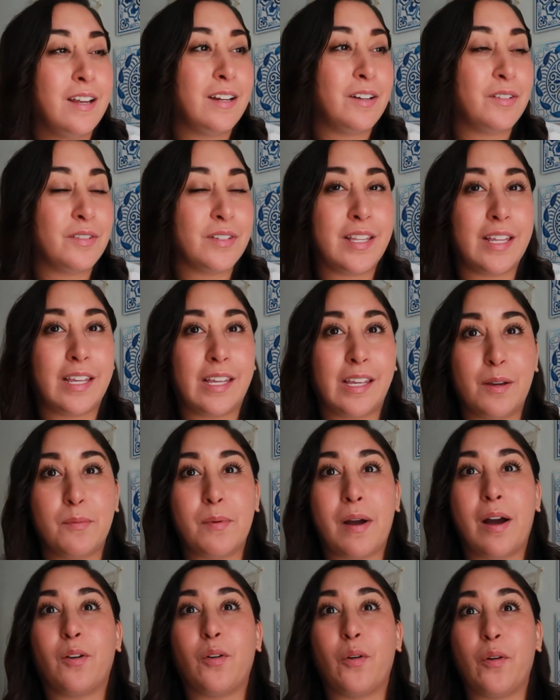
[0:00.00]
I was thinking
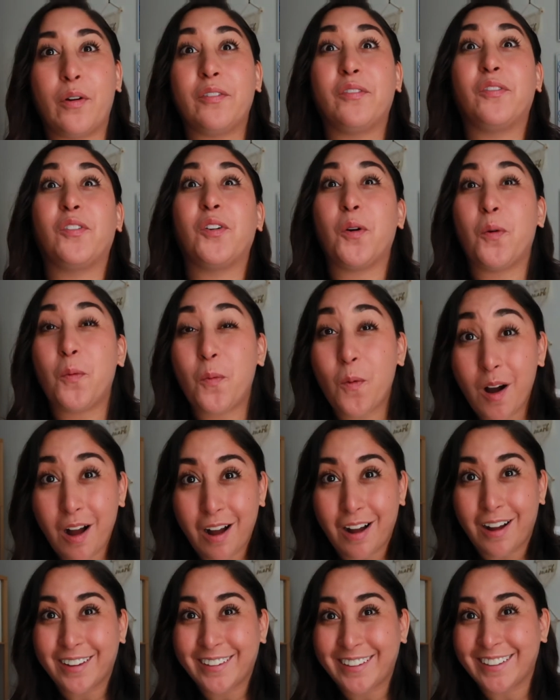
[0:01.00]
about going for a
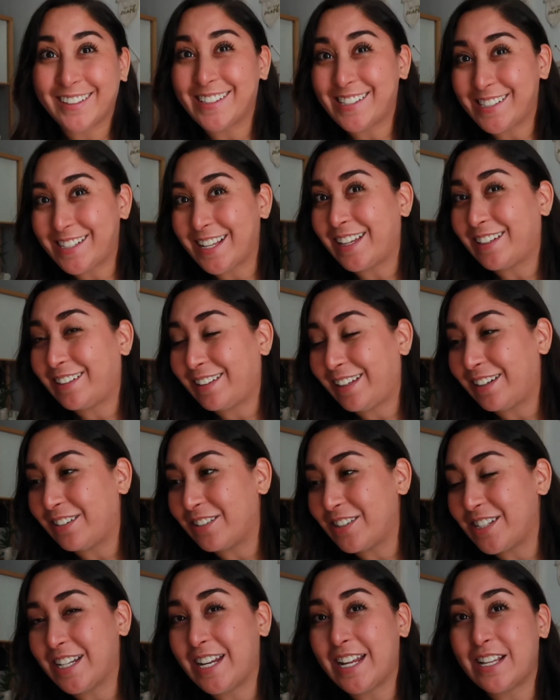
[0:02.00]
walk instead
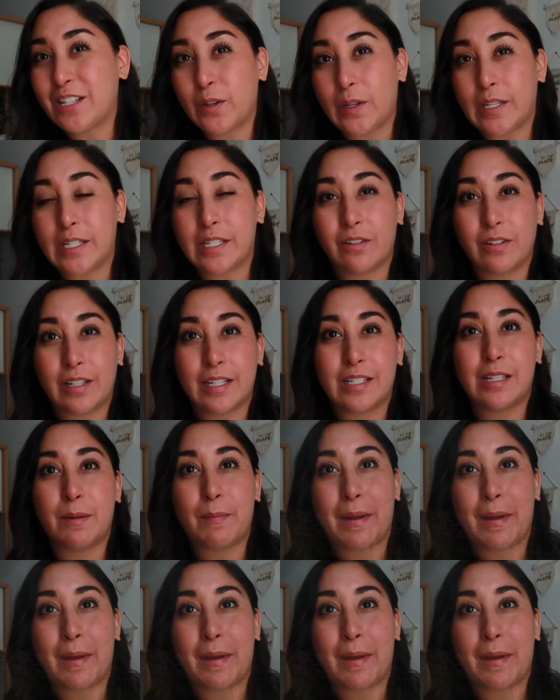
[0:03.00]
later today, so I still get some